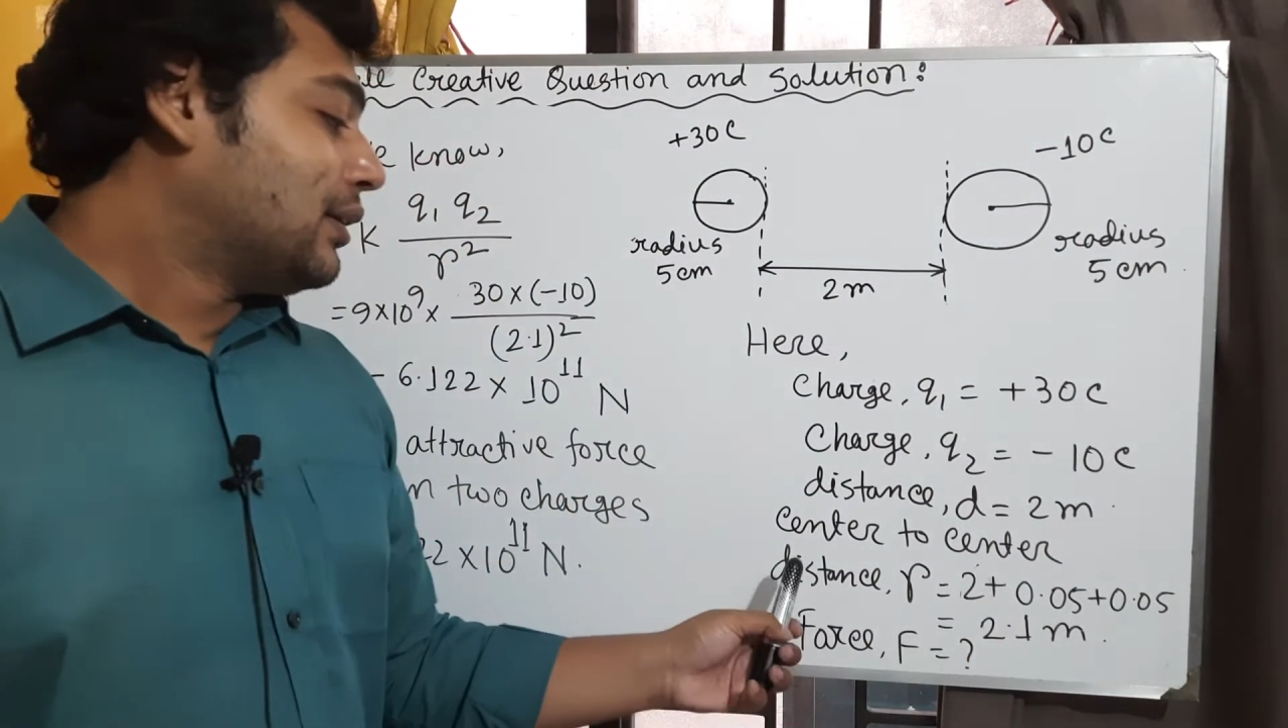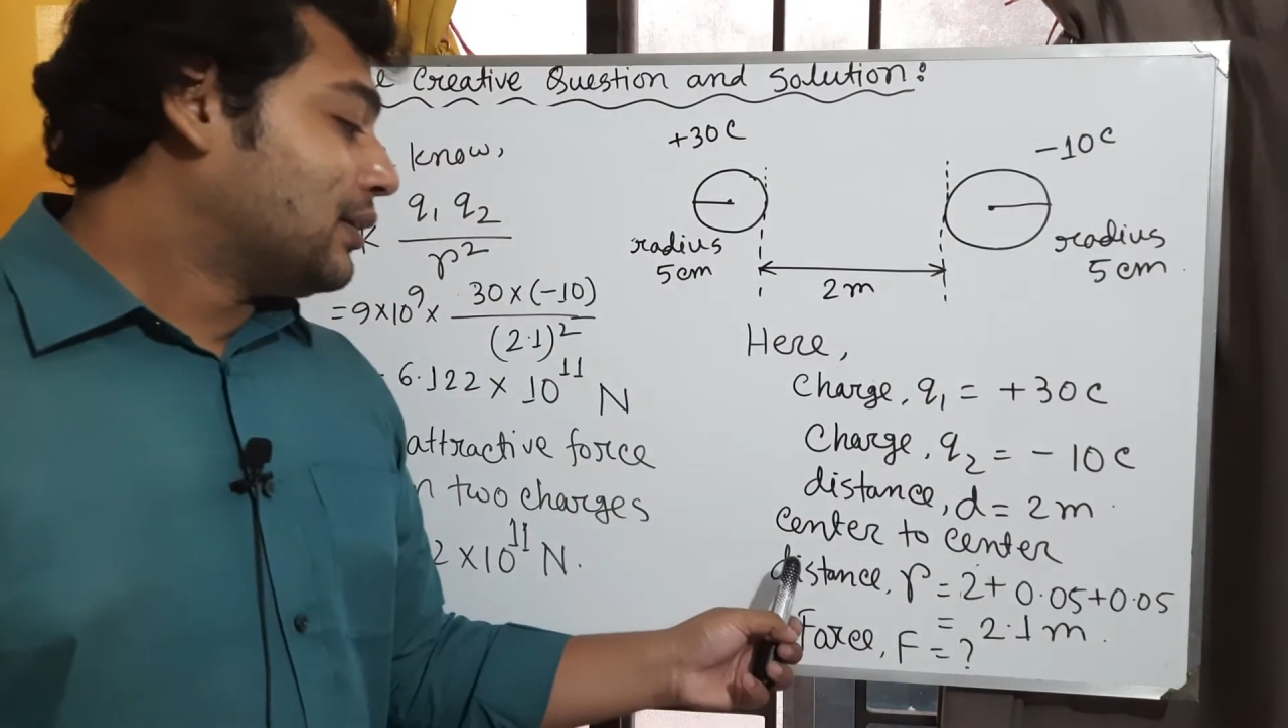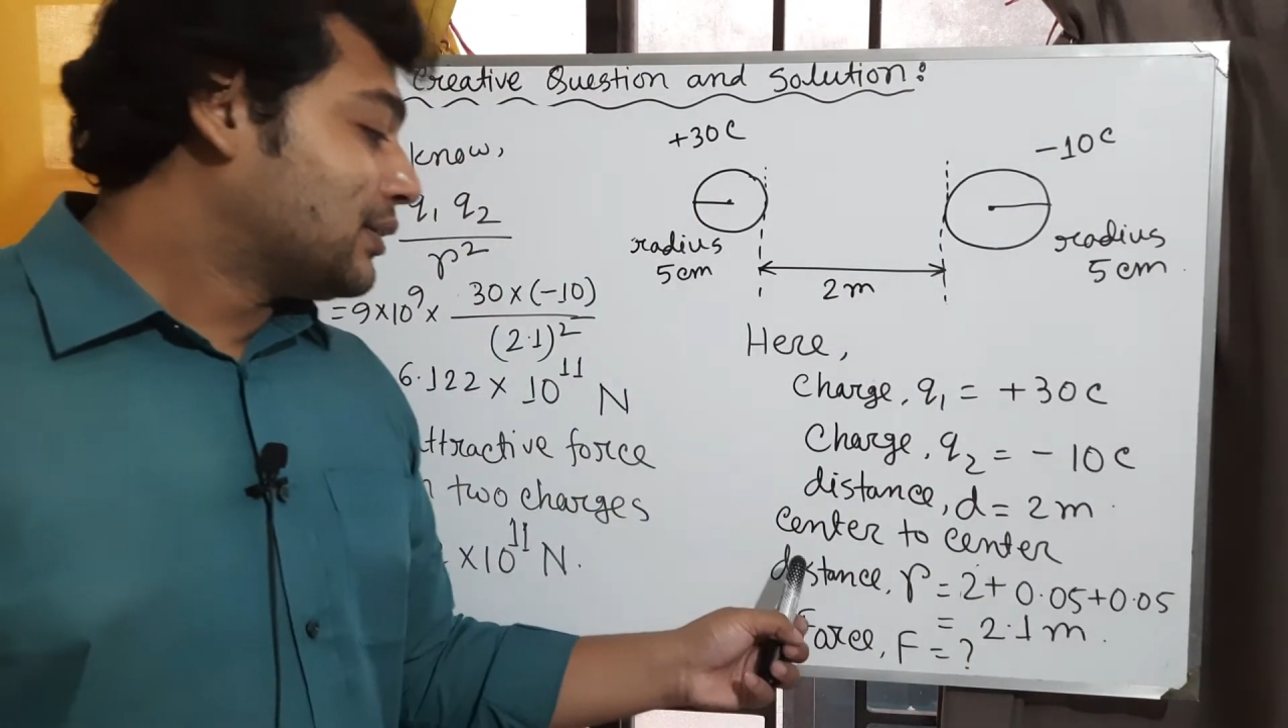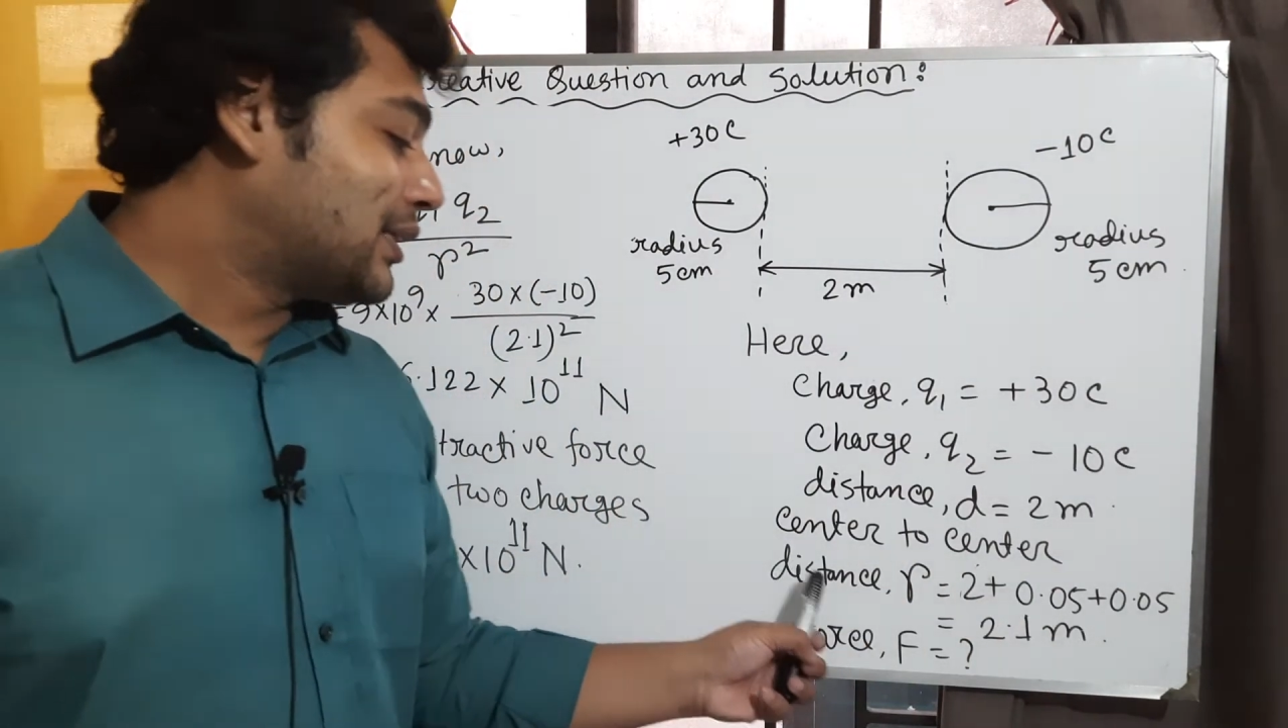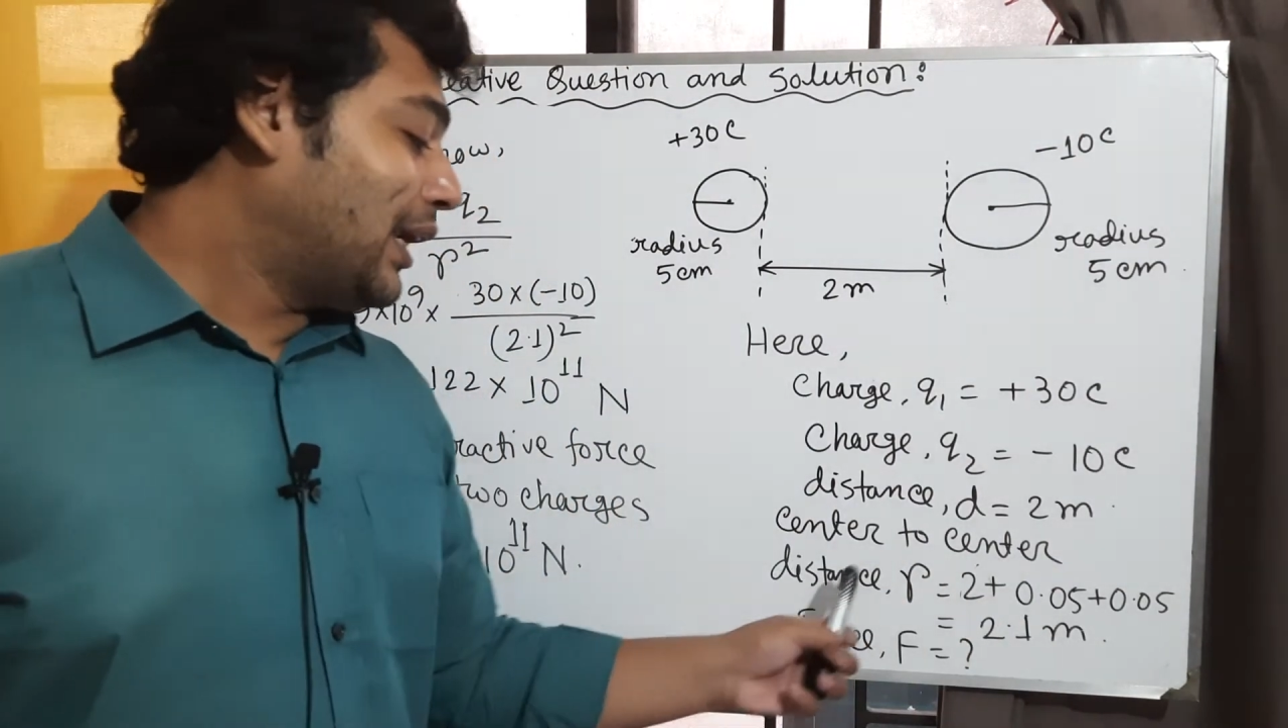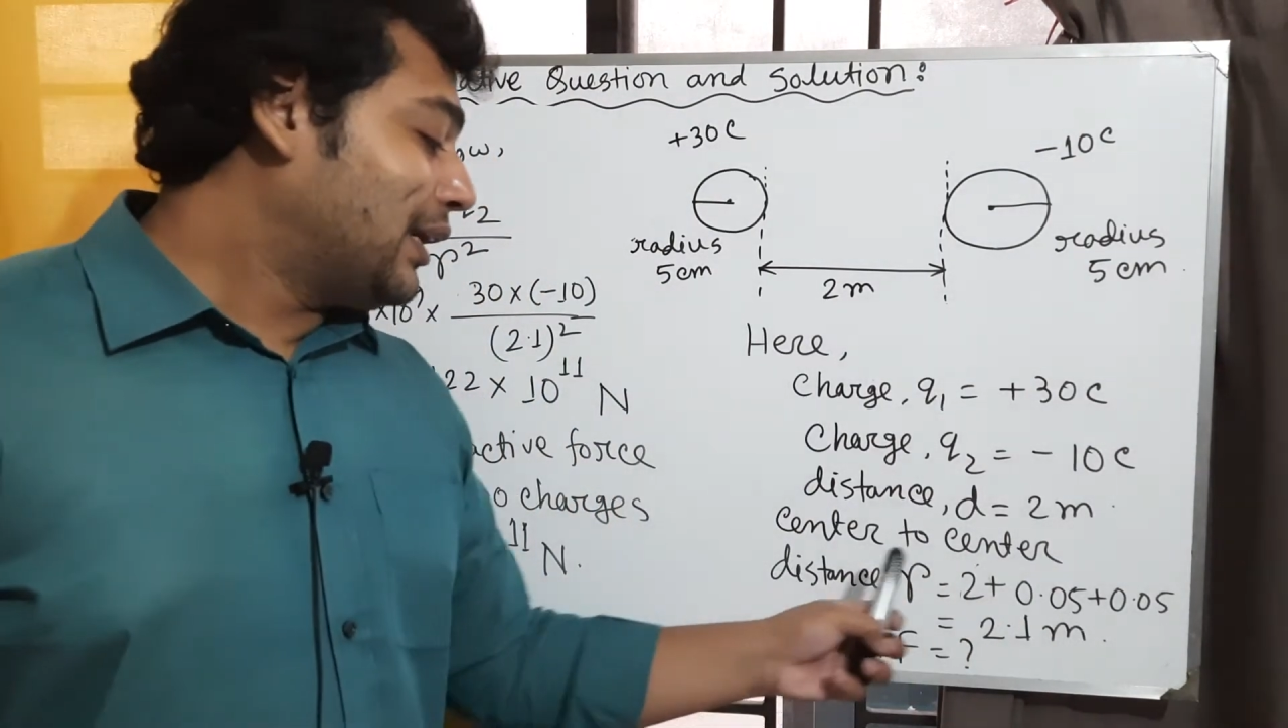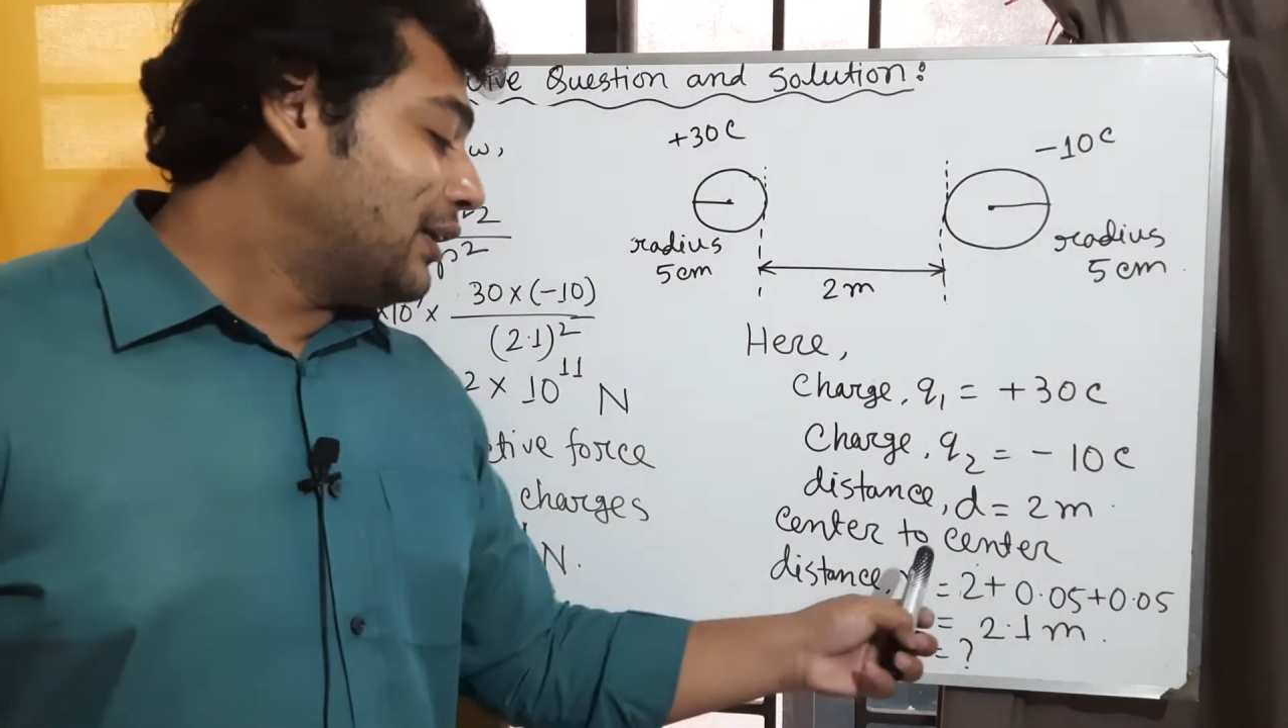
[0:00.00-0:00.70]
center